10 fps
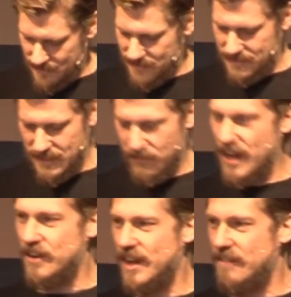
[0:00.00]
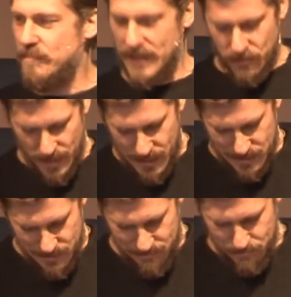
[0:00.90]
Except for I don't have big grain,
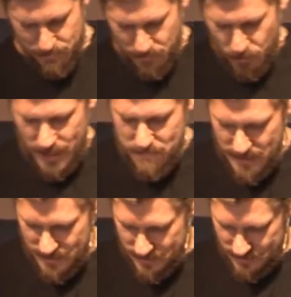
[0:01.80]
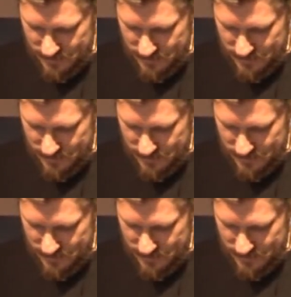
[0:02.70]
grain bins.